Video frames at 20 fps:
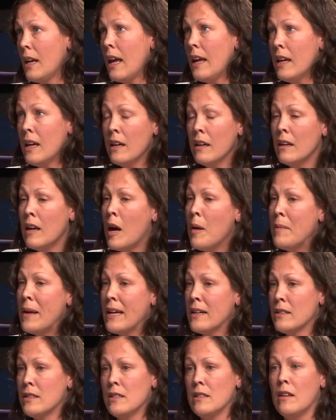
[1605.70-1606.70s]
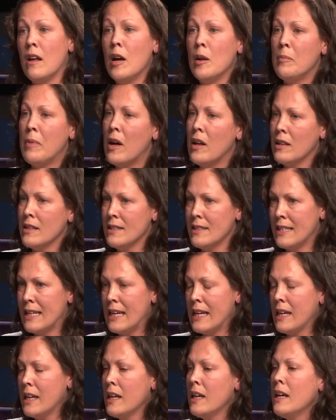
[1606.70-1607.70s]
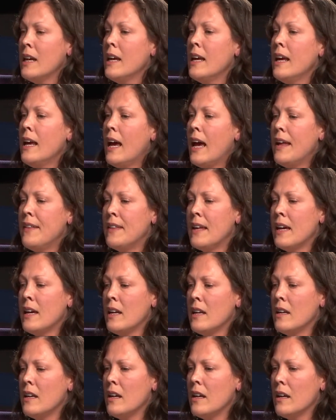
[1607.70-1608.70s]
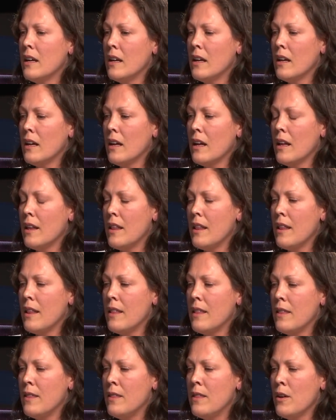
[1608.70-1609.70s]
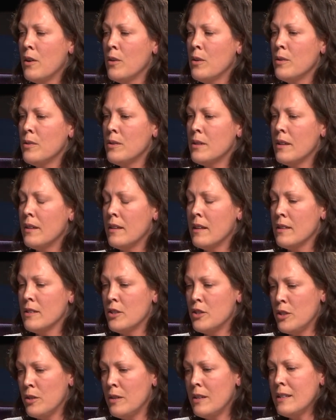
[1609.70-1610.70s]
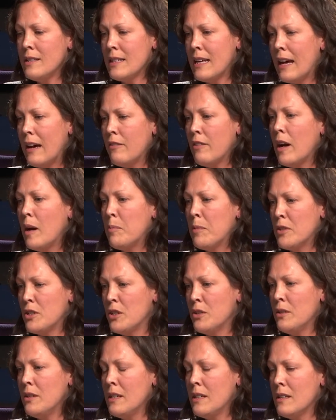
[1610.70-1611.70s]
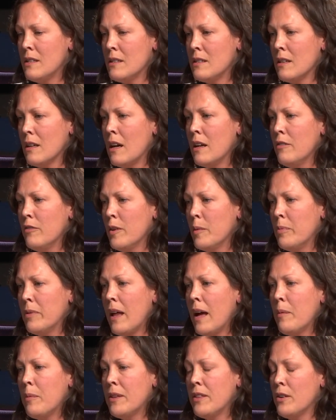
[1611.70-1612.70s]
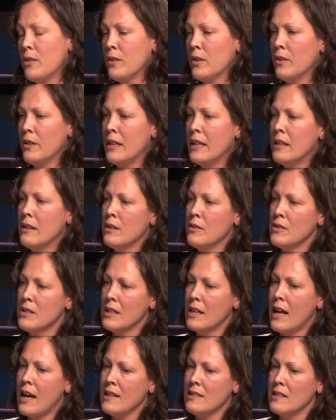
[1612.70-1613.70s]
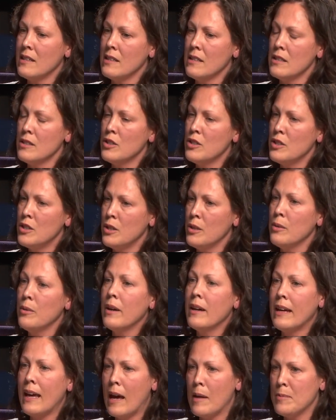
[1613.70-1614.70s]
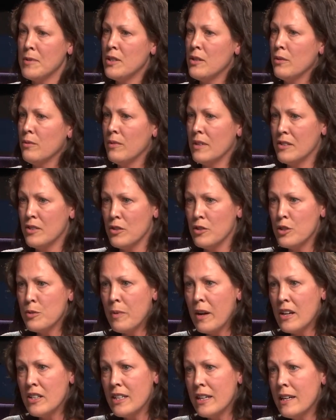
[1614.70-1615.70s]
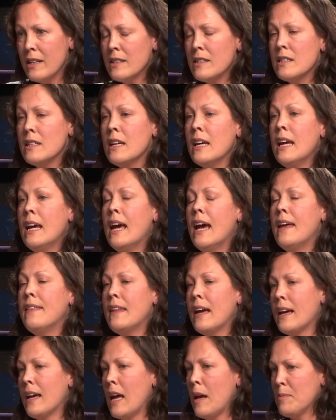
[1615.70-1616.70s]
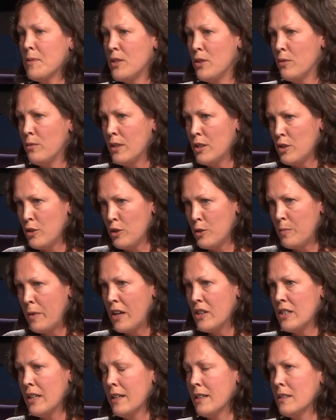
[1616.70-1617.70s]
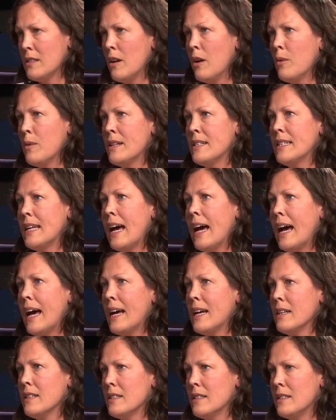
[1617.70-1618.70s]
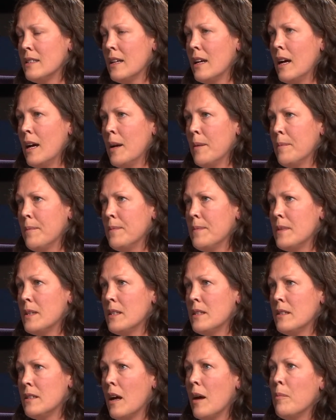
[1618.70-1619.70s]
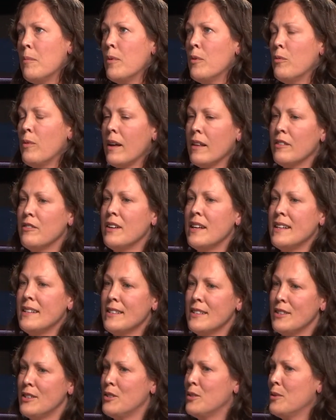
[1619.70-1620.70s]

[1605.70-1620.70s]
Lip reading: economics, law and policy, and then the students have opportunities to kind of apply what they're learning in those classes to a capstone research project. And that capstone research project always has some relevance